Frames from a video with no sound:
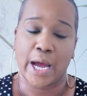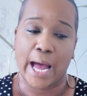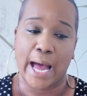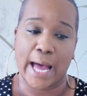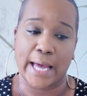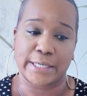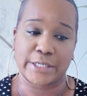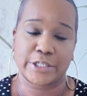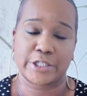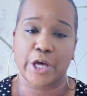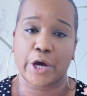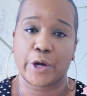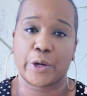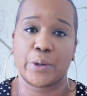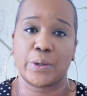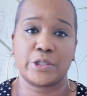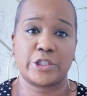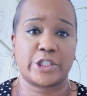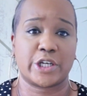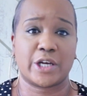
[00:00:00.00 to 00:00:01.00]
And
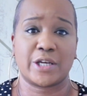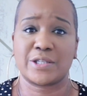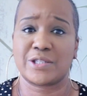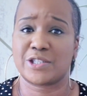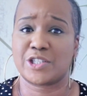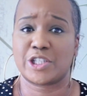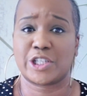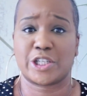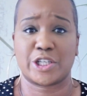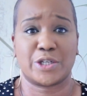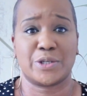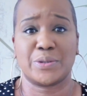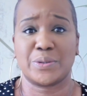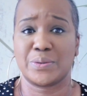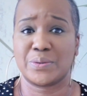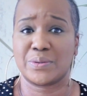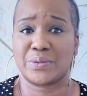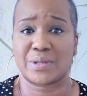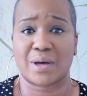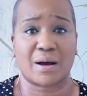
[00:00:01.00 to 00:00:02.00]
so just
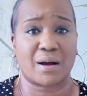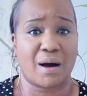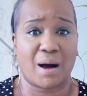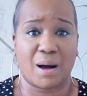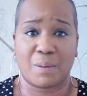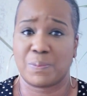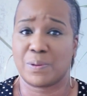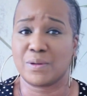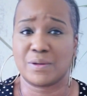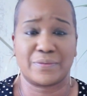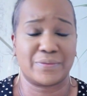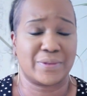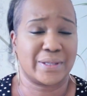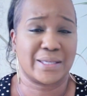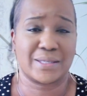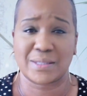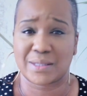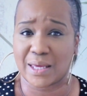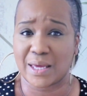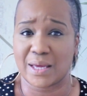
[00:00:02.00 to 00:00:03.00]
choose a couple of
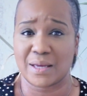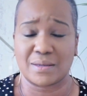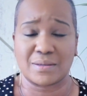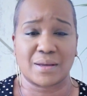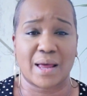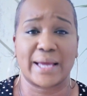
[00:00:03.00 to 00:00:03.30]
these things,